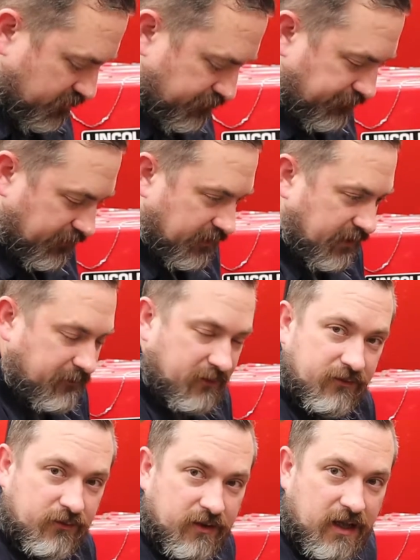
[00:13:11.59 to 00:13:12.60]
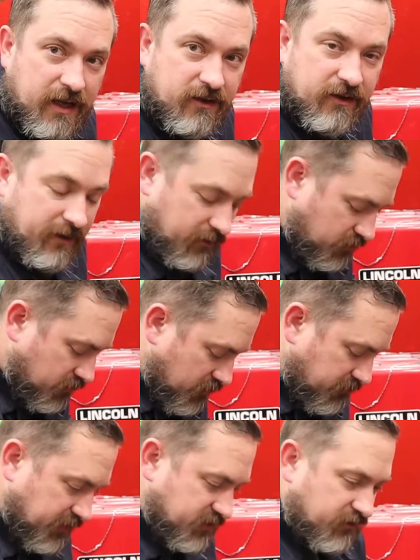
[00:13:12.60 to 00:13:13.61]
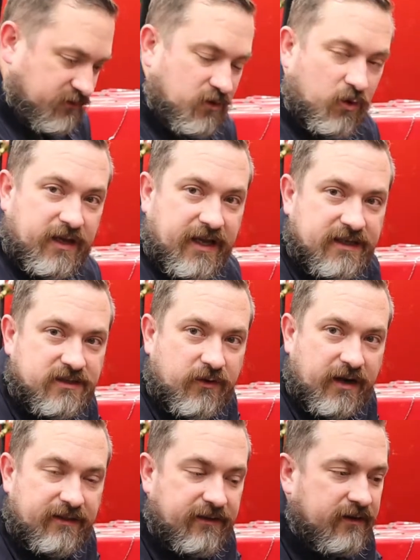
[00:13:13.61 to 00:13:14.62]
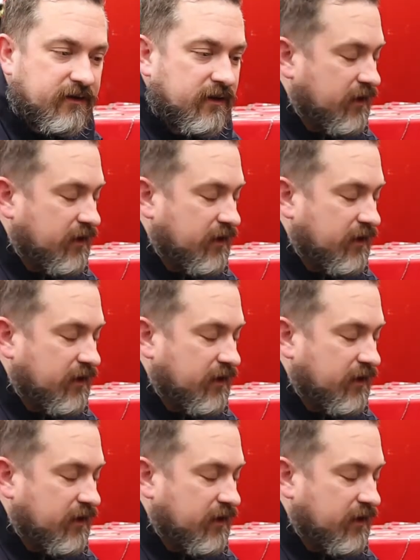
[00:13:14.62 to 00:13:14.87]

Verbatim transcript: to feel it coming through the liner here. Make sure there's no kinks or anything.